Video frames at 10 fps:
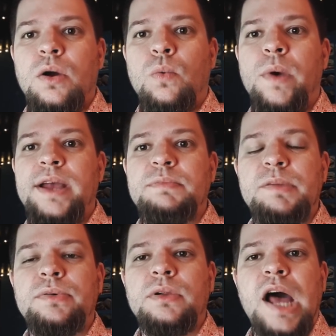When
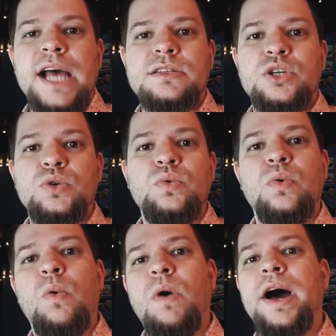people ask you
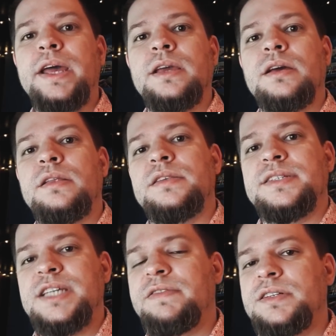why the
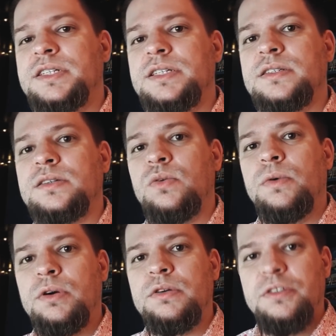70s
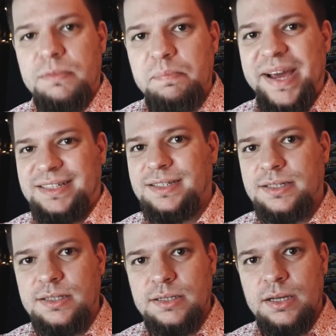were the
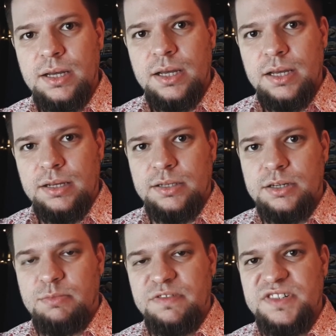best in
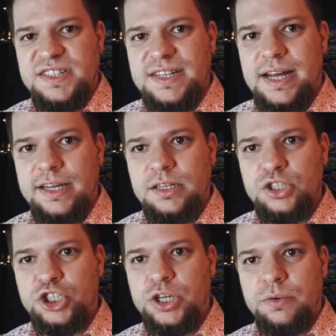terms of design,
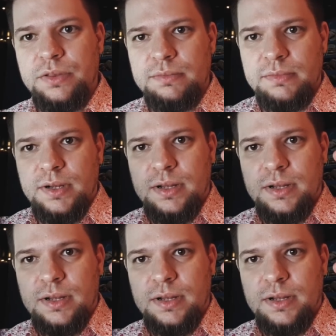show them